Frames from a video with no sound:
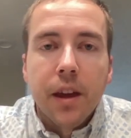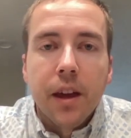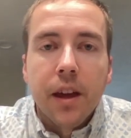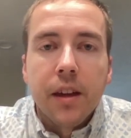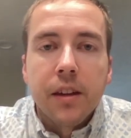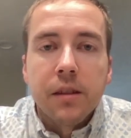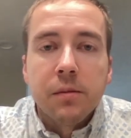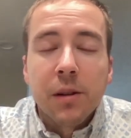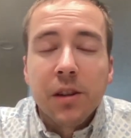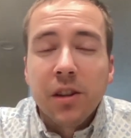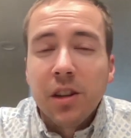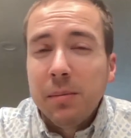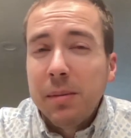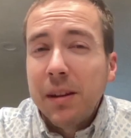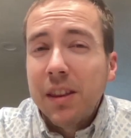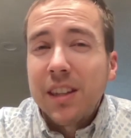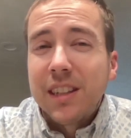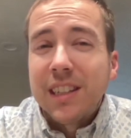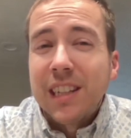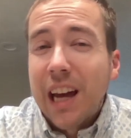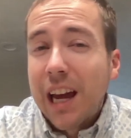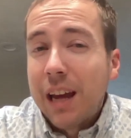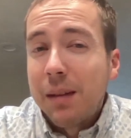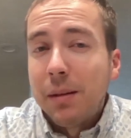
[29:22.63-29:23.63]
especially about the
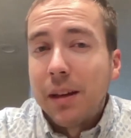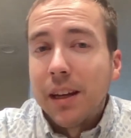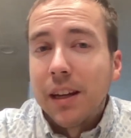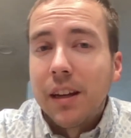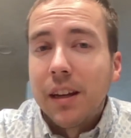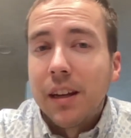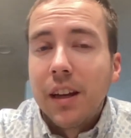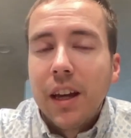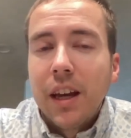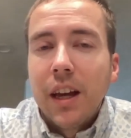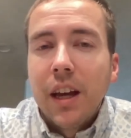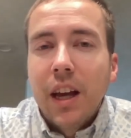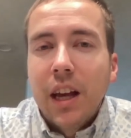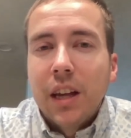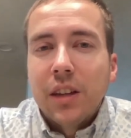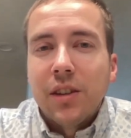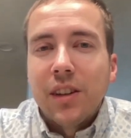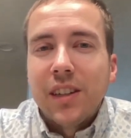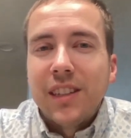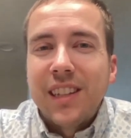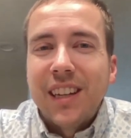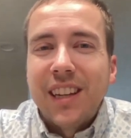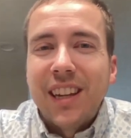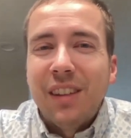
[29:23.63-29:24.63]
timing. So
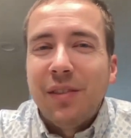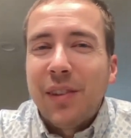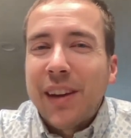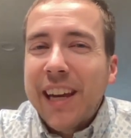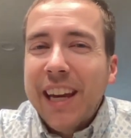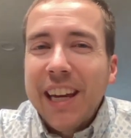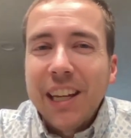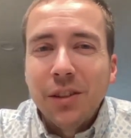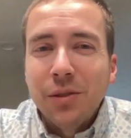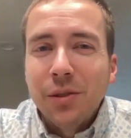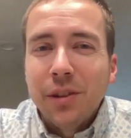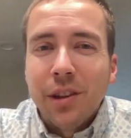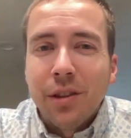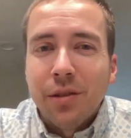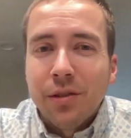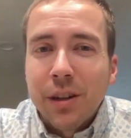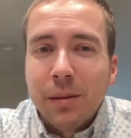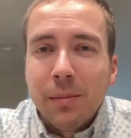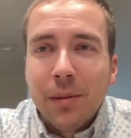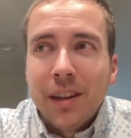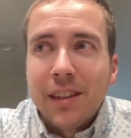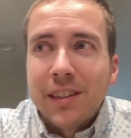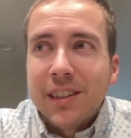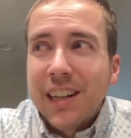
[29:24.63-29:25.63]
I said, if I can't do it in 3
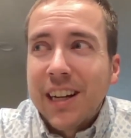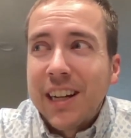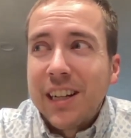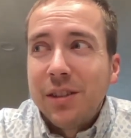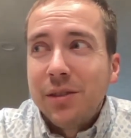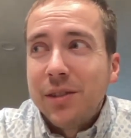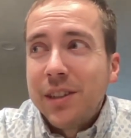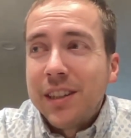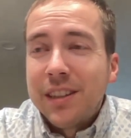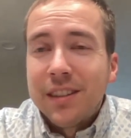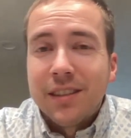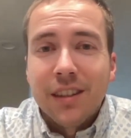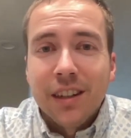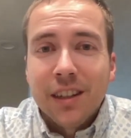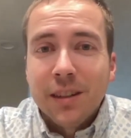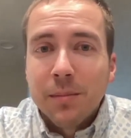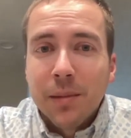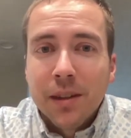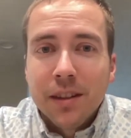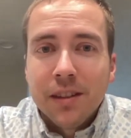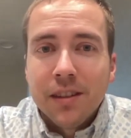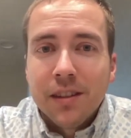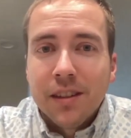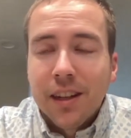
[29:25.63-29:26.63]
months, can I do it in 6
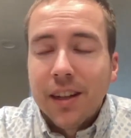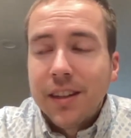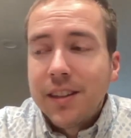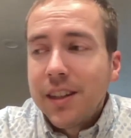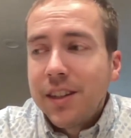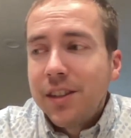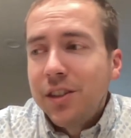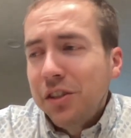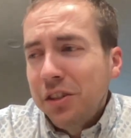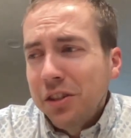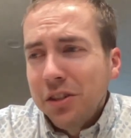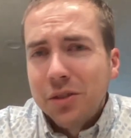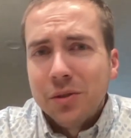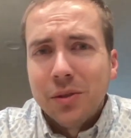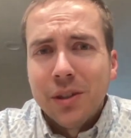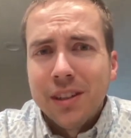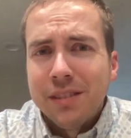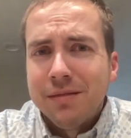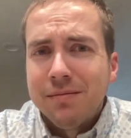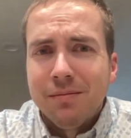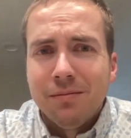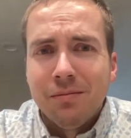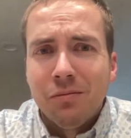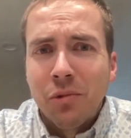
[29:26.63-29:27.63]
months? And he said, you can do it
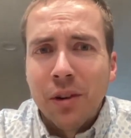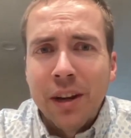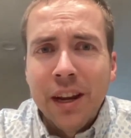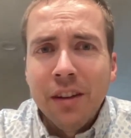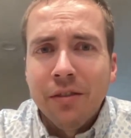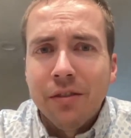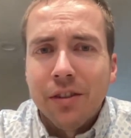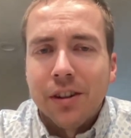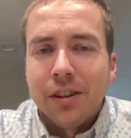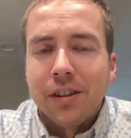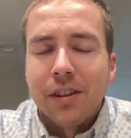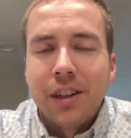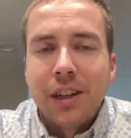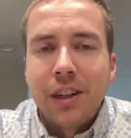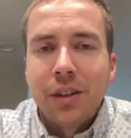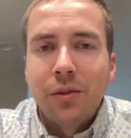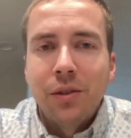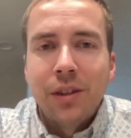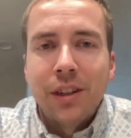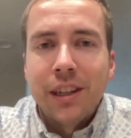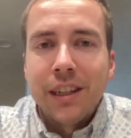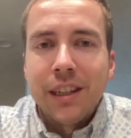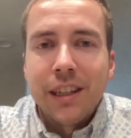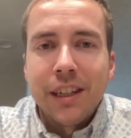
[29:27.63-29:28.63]
whenever. You can do
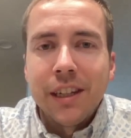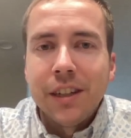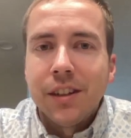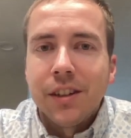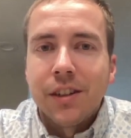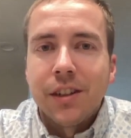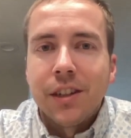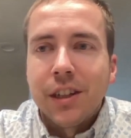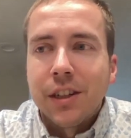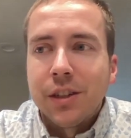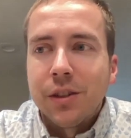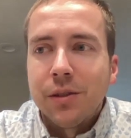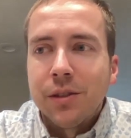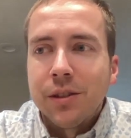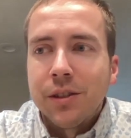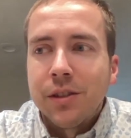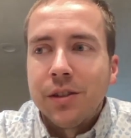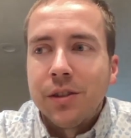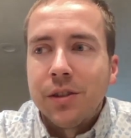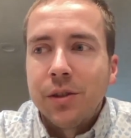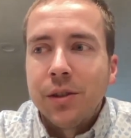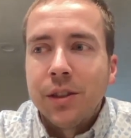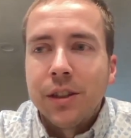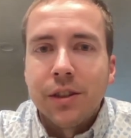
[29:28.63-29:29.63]
it in a year. You can do it in
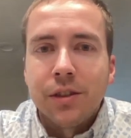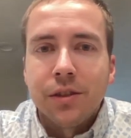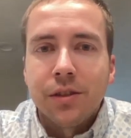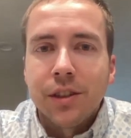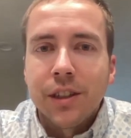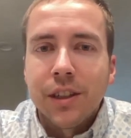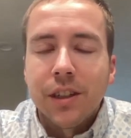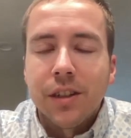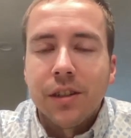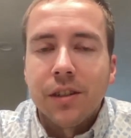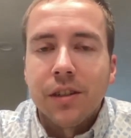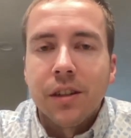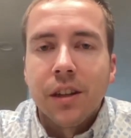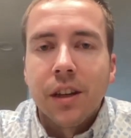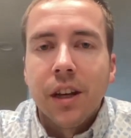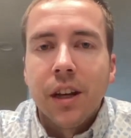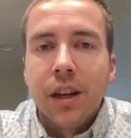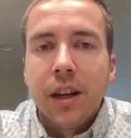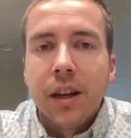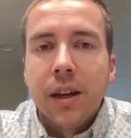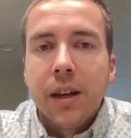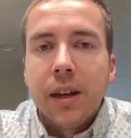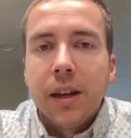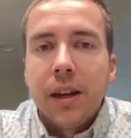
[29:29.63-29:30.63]
2 years, 3 years.
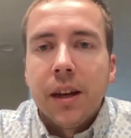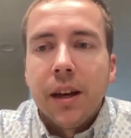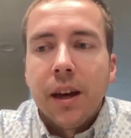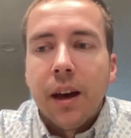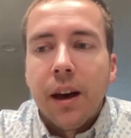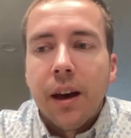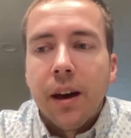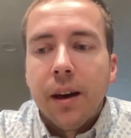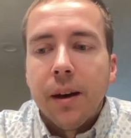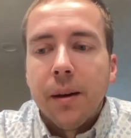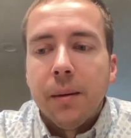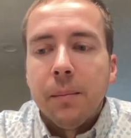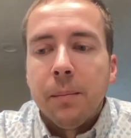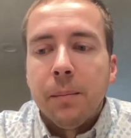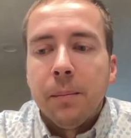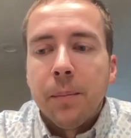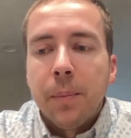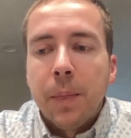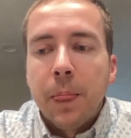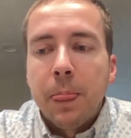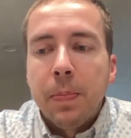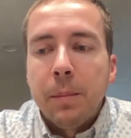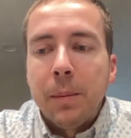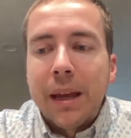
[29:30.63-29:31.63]

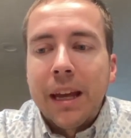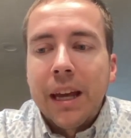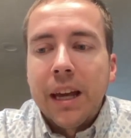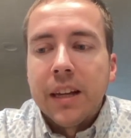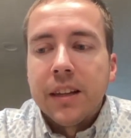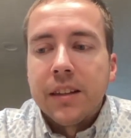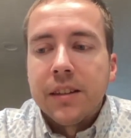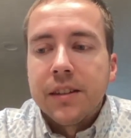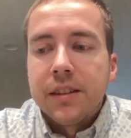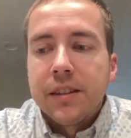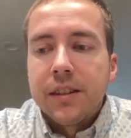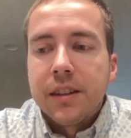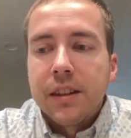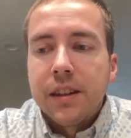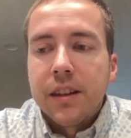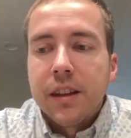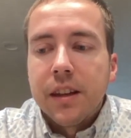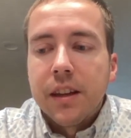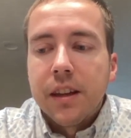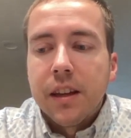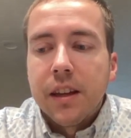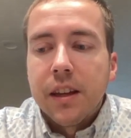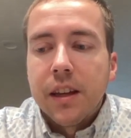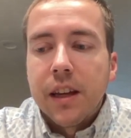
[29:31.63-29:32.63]
Because
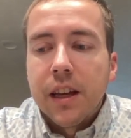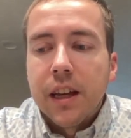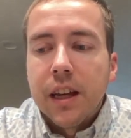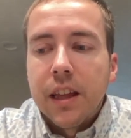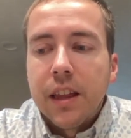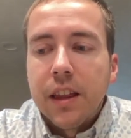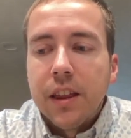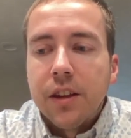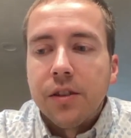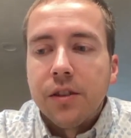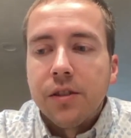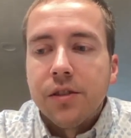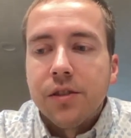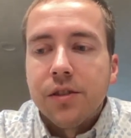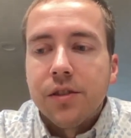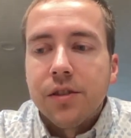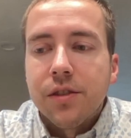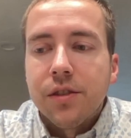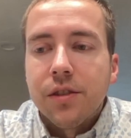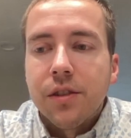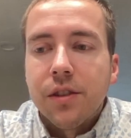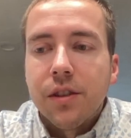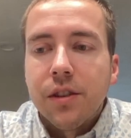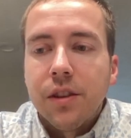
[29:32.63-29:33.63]
there's
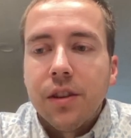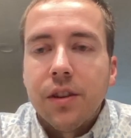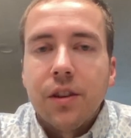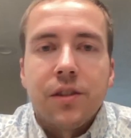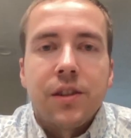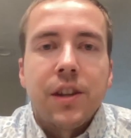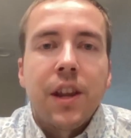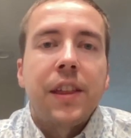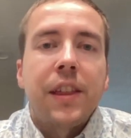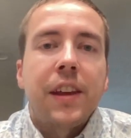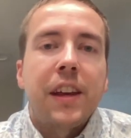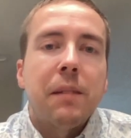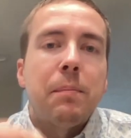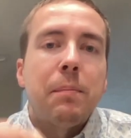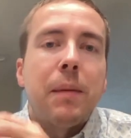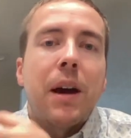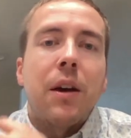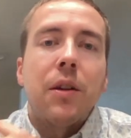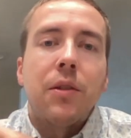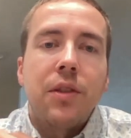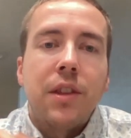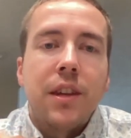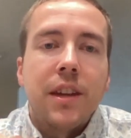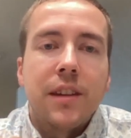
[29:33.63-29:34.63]
nothing
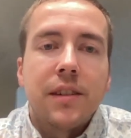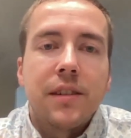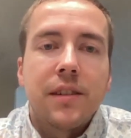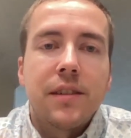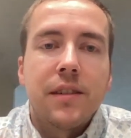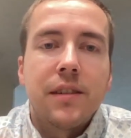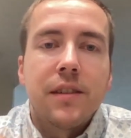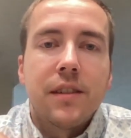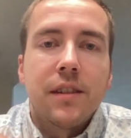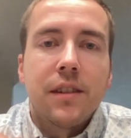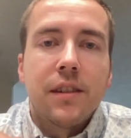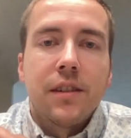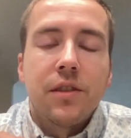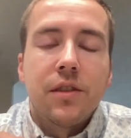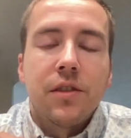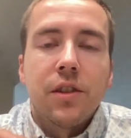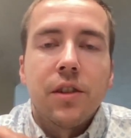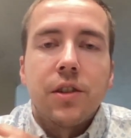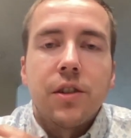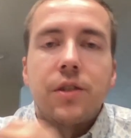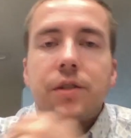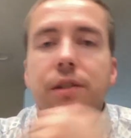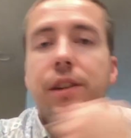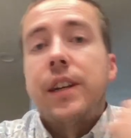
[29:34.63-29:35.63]
about this
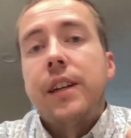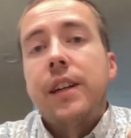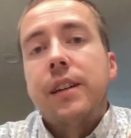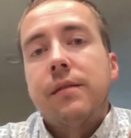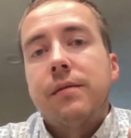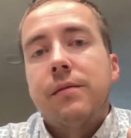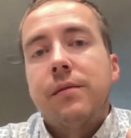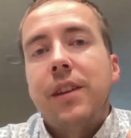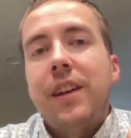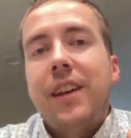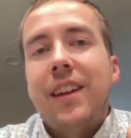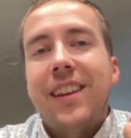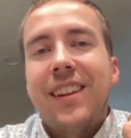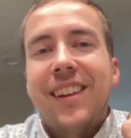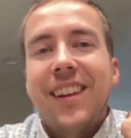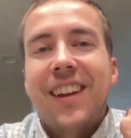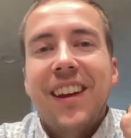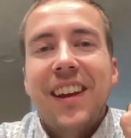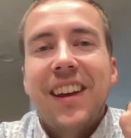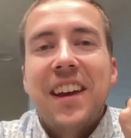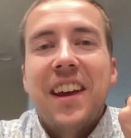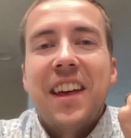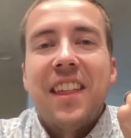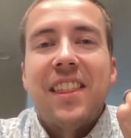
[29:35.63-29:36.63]
surgery
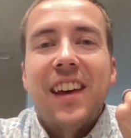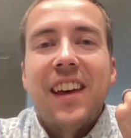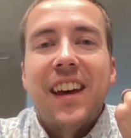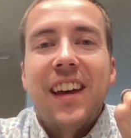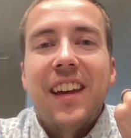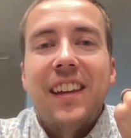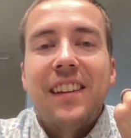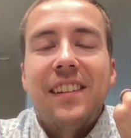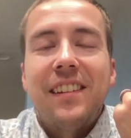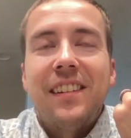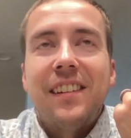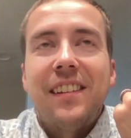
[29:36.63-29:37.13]
that